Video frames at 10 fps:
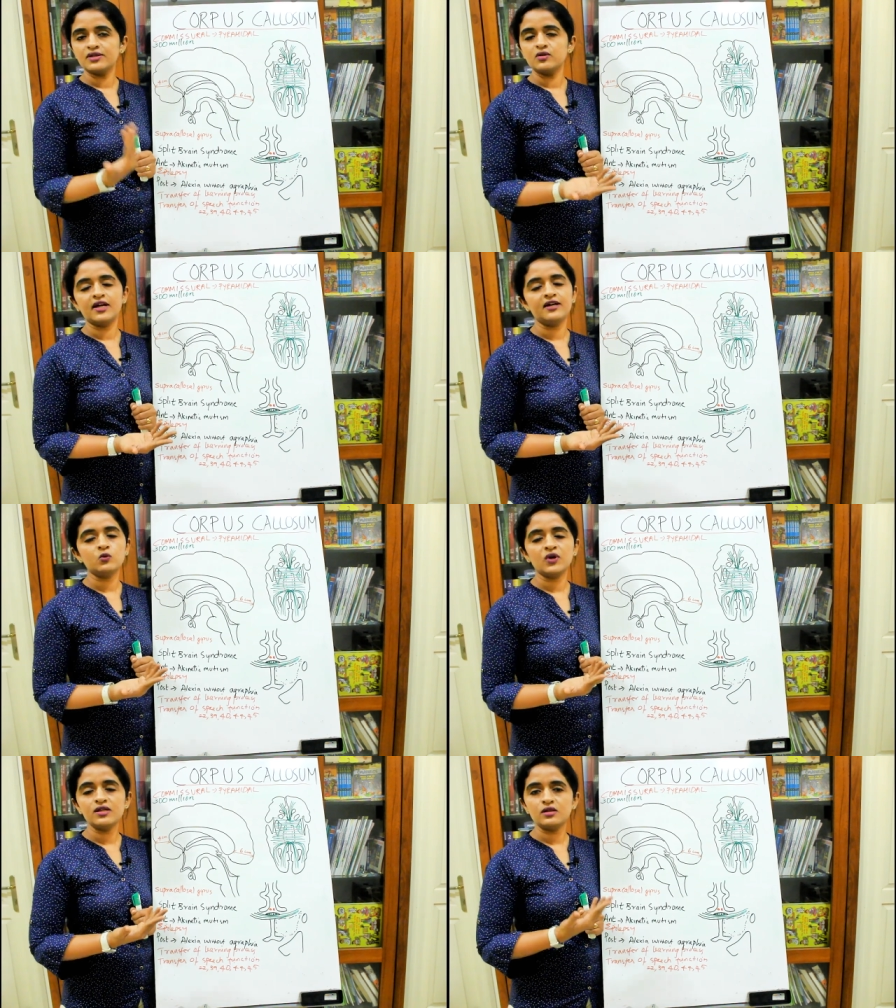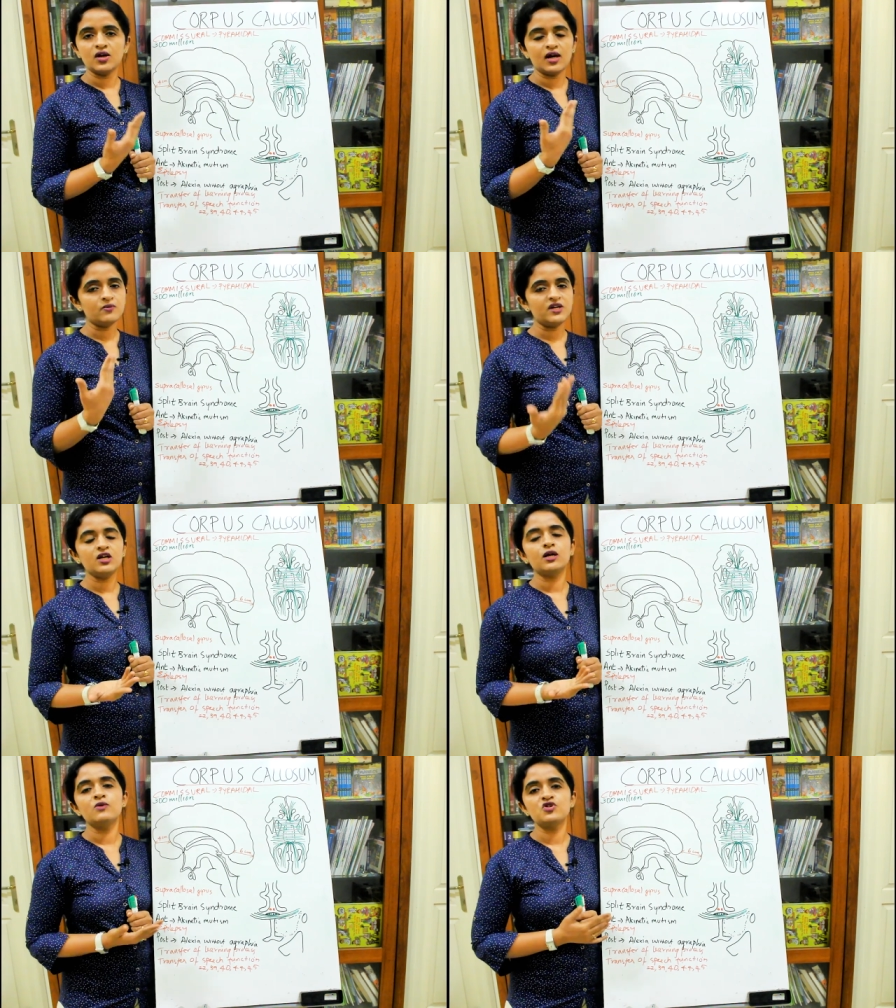So likewise you have
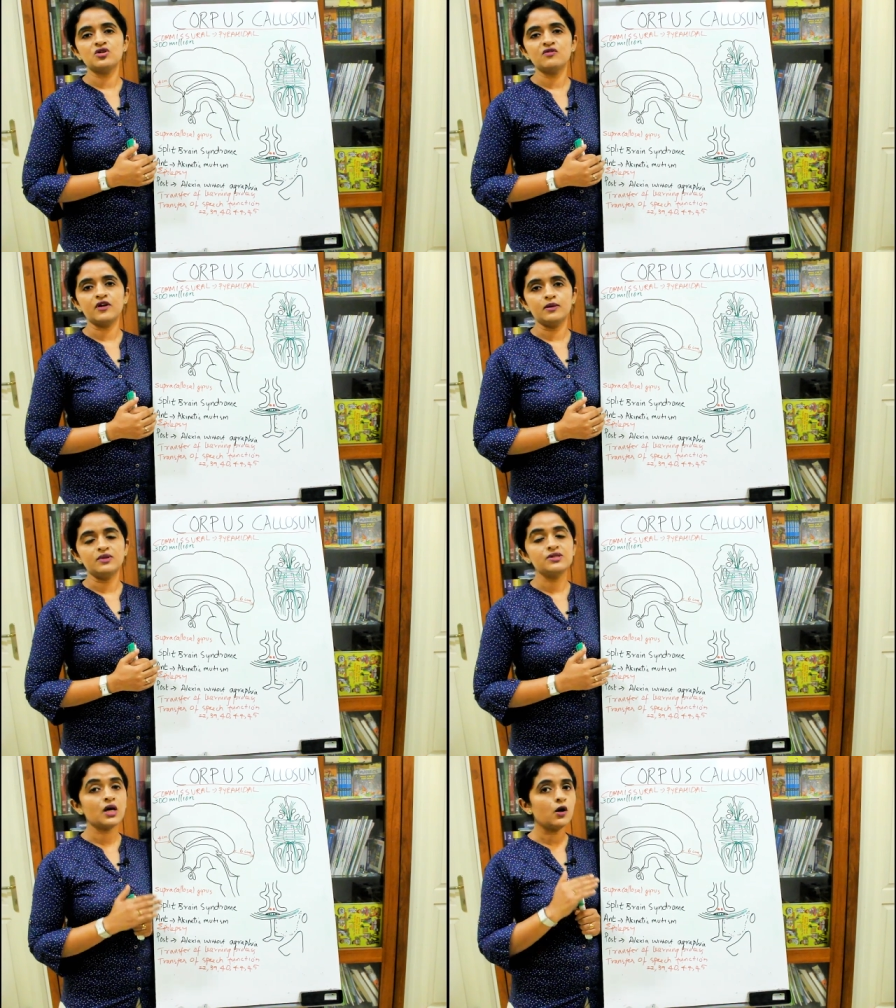many commissural fibers